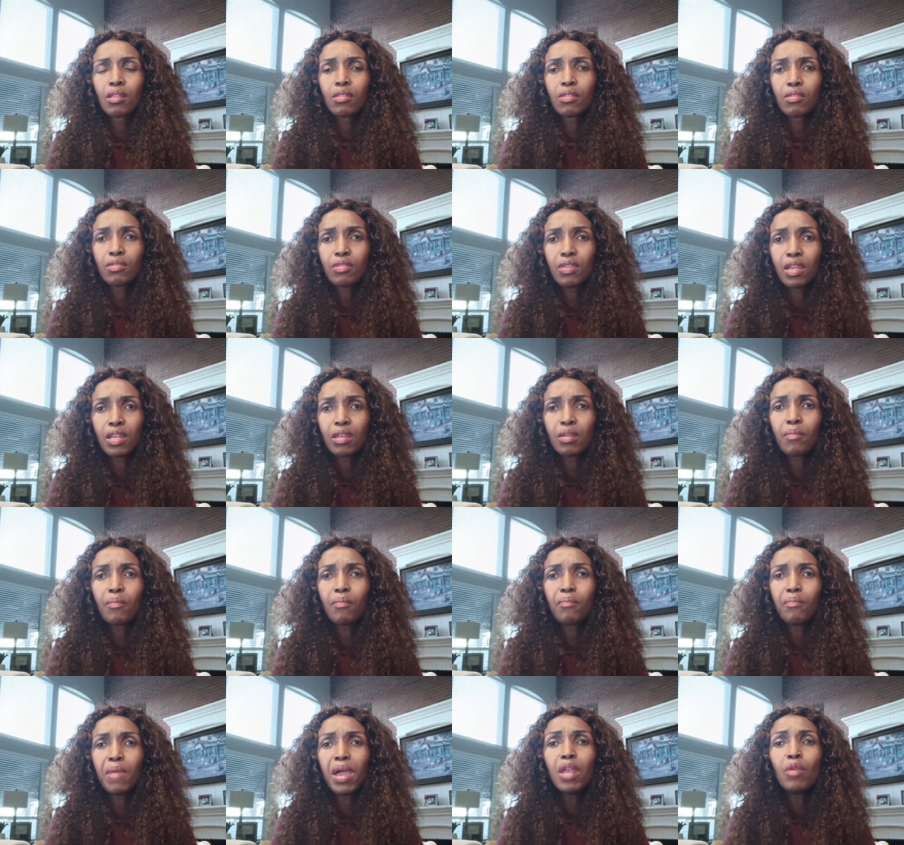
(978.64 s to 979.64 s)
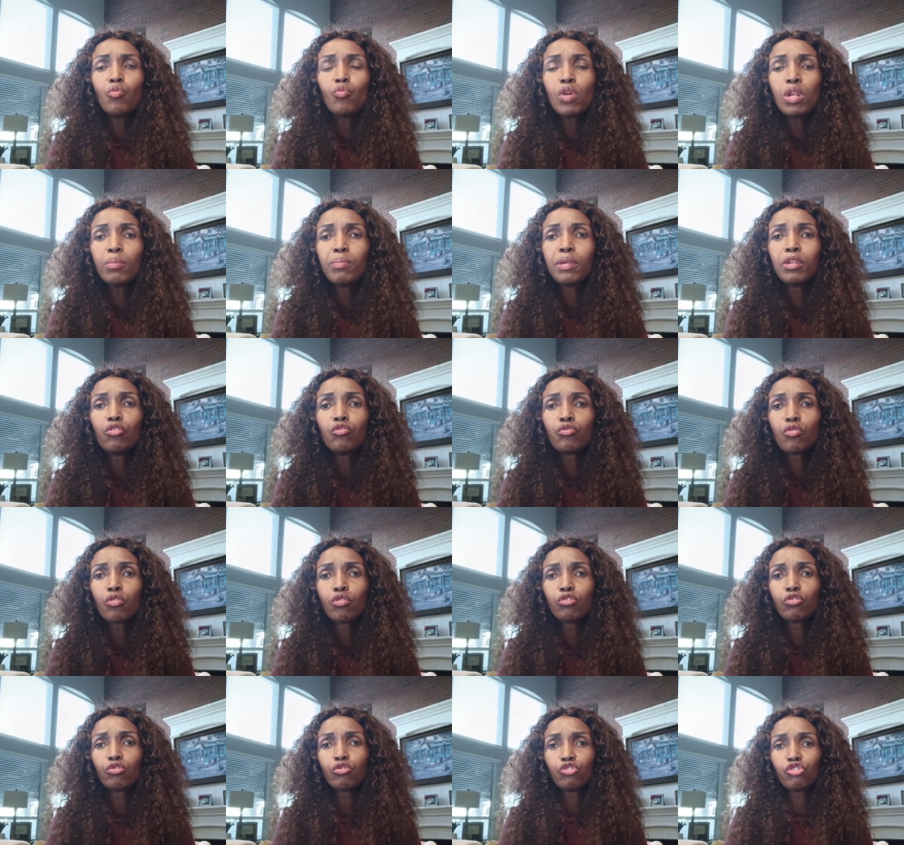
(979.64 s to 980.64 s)
then men will be drawn
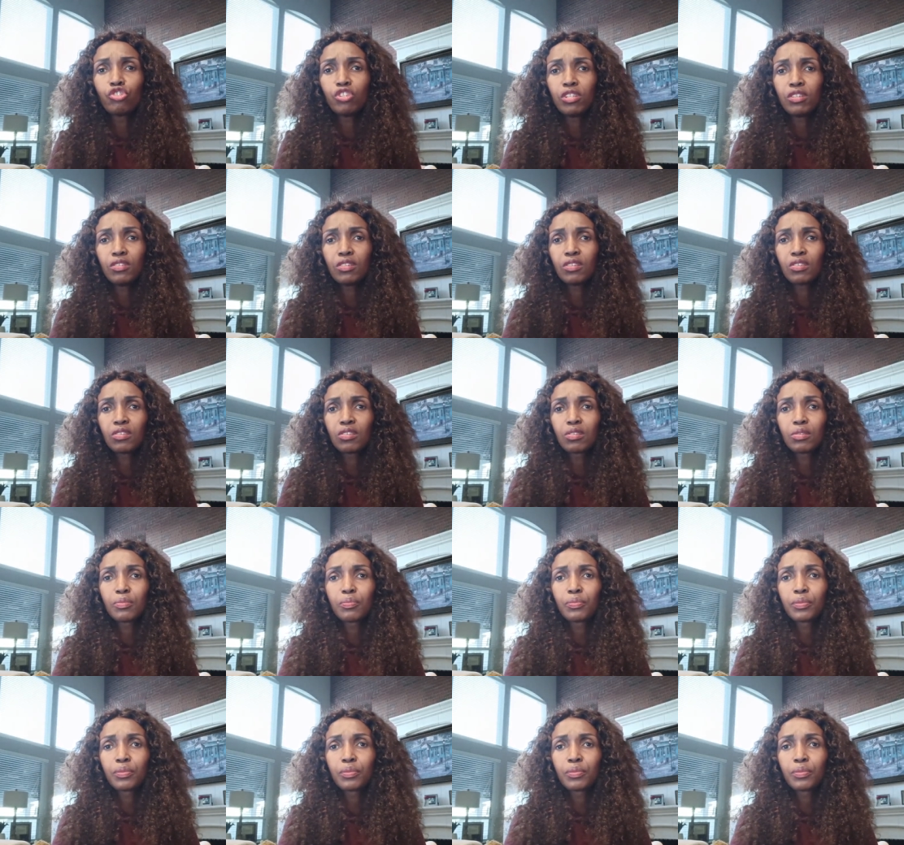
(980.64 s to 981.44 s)
to Jesus.